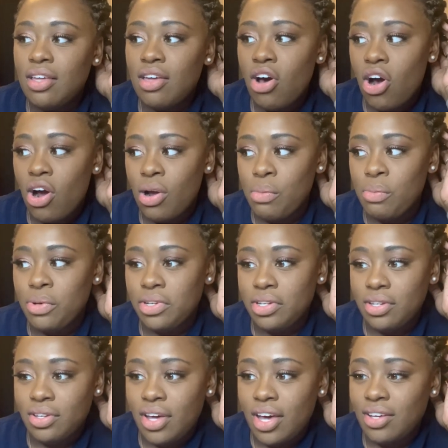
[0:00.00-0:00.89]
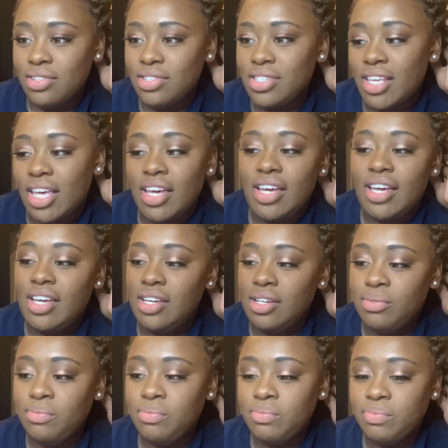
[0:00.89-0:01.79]
karma, I'll say
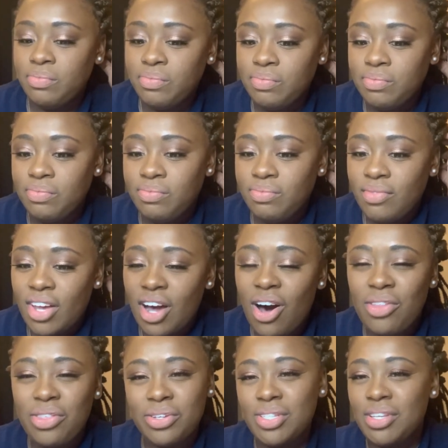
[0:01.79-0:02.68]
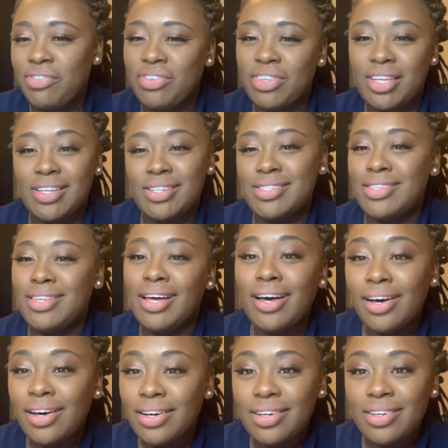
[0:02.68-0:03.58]
all those different things,
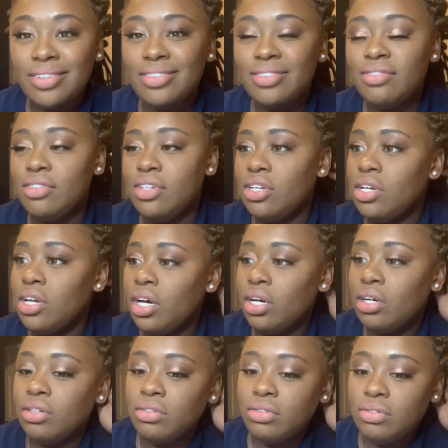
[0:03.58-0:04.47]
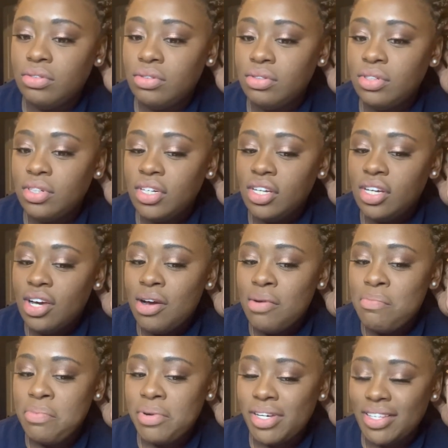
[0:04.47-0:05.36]
luck, you know,
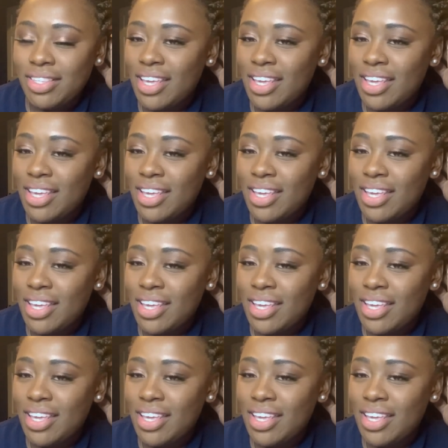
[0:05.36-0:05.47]
but